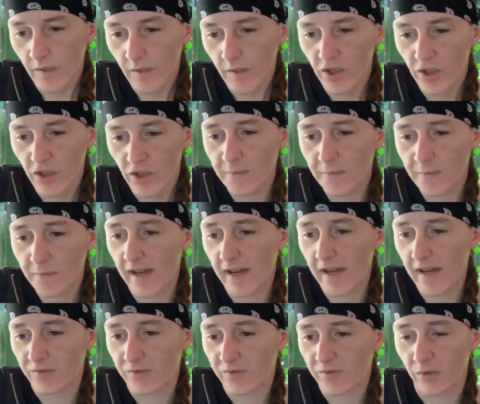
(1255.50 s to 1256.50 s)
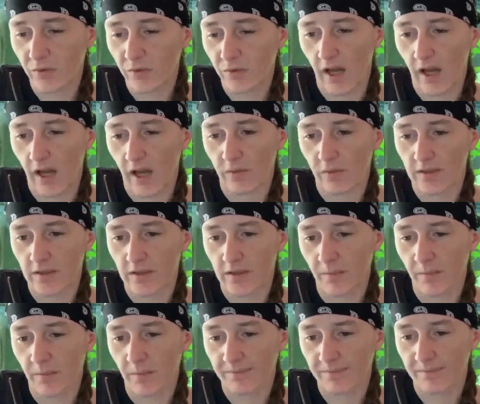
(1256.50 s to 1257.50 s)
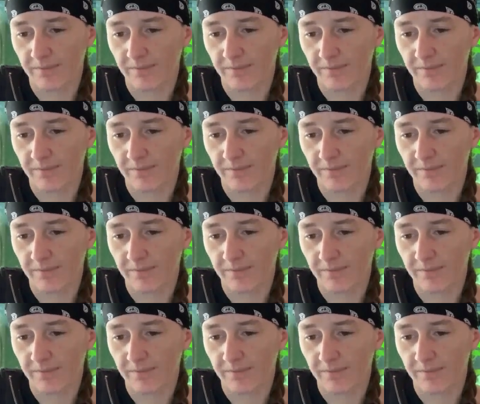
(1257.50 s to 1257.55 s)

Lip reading: Sean's back, his phone died. What's up?